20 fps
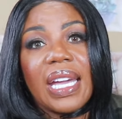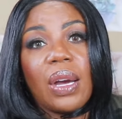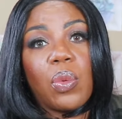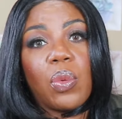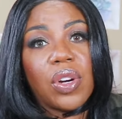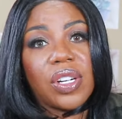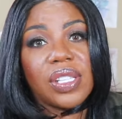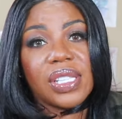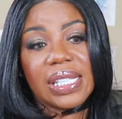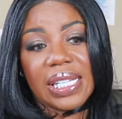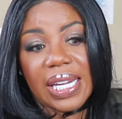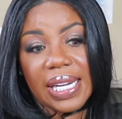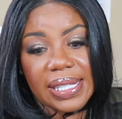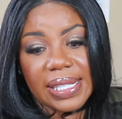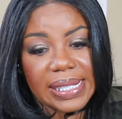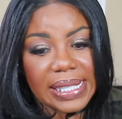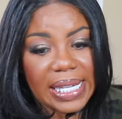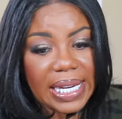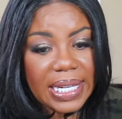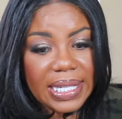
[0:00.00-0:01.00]
I wear a
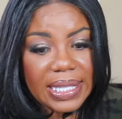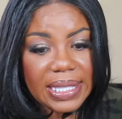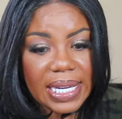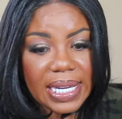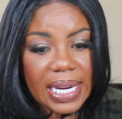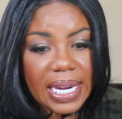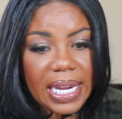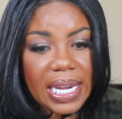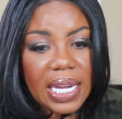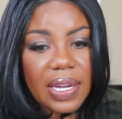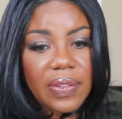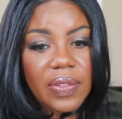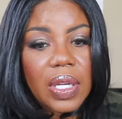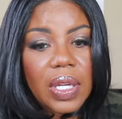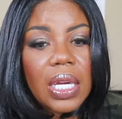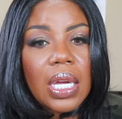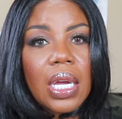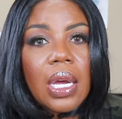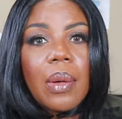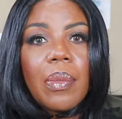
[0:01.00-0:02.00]
size 8.5,
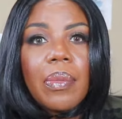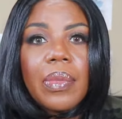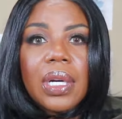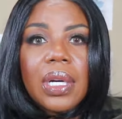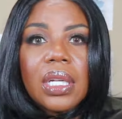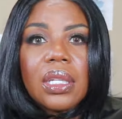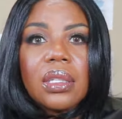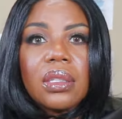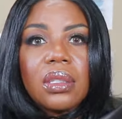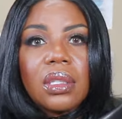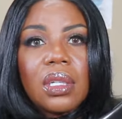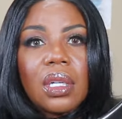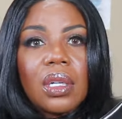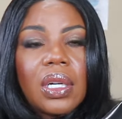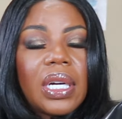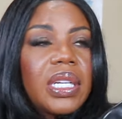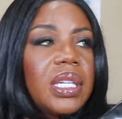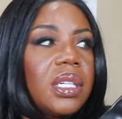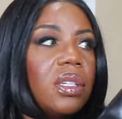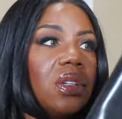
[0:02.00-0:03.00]
but you know,
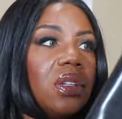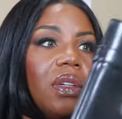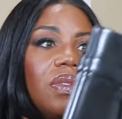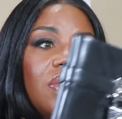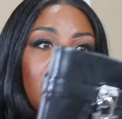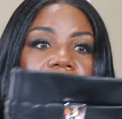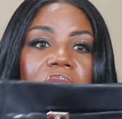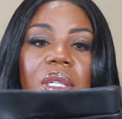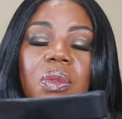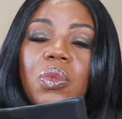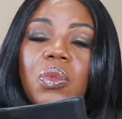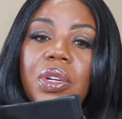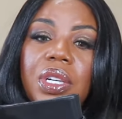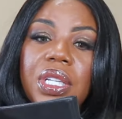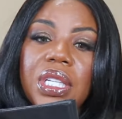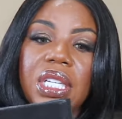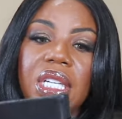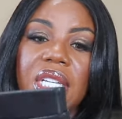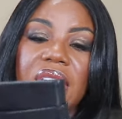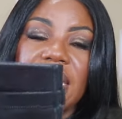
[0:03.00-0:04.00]
I didn't know, didn't want
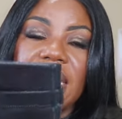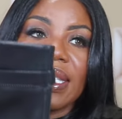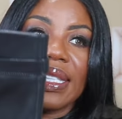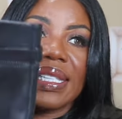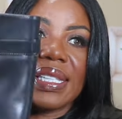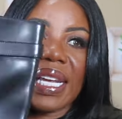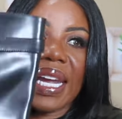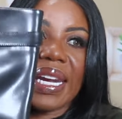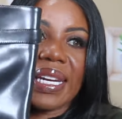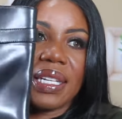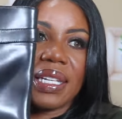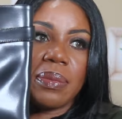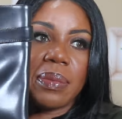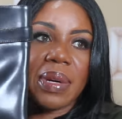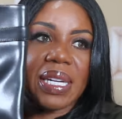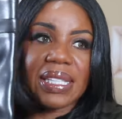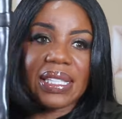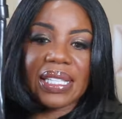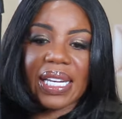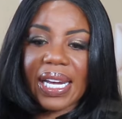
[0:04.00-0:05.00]
to get exactly
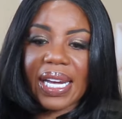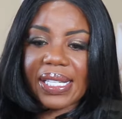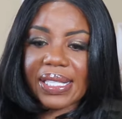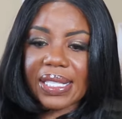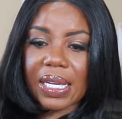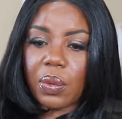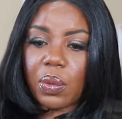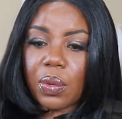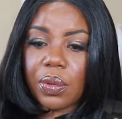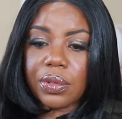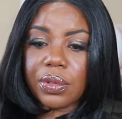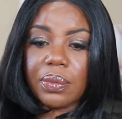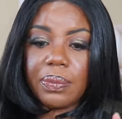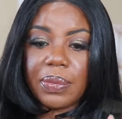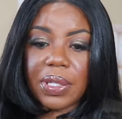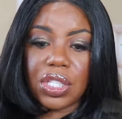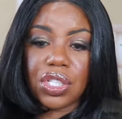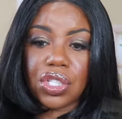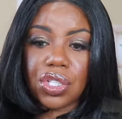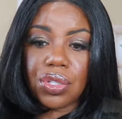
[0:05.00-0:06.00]
my size because I wanted to
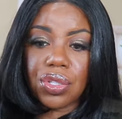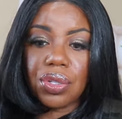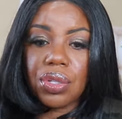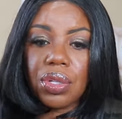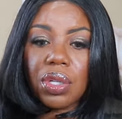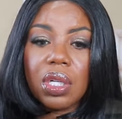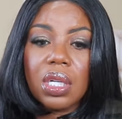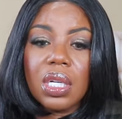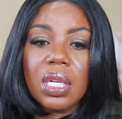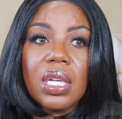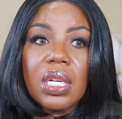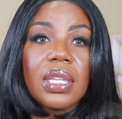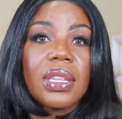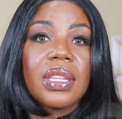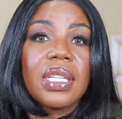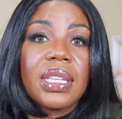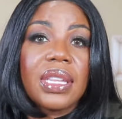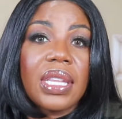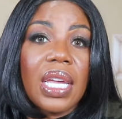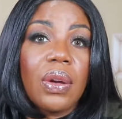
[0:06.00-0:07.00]
be sure
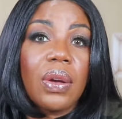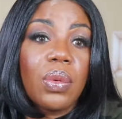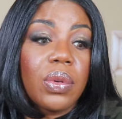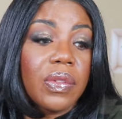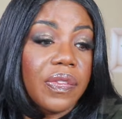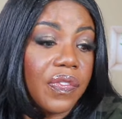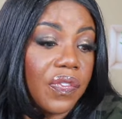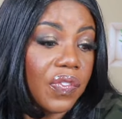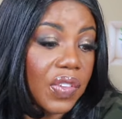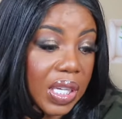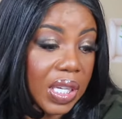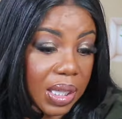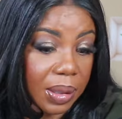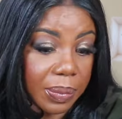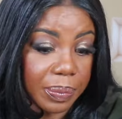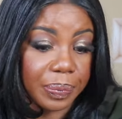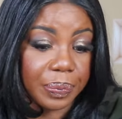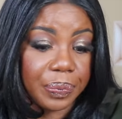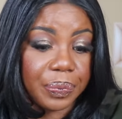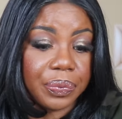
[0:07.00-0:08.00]
that they would fit.
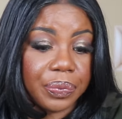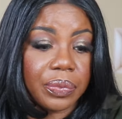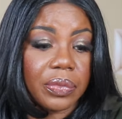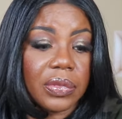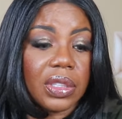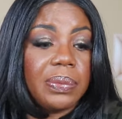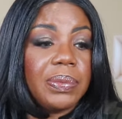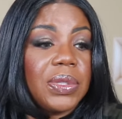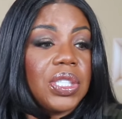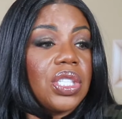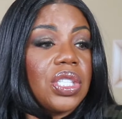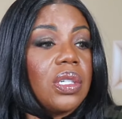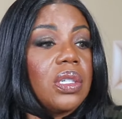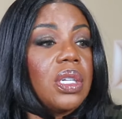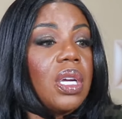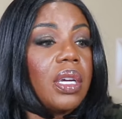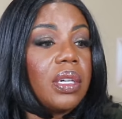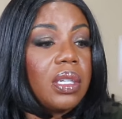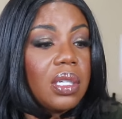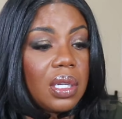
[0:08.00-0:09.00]
I'm going to show
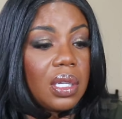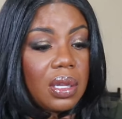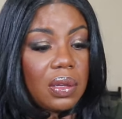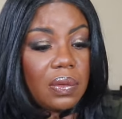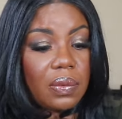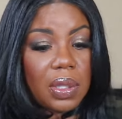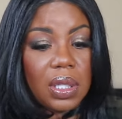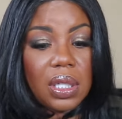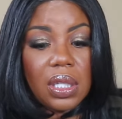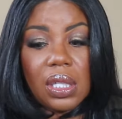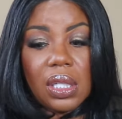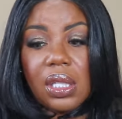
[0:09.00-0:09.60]
y'all the other one.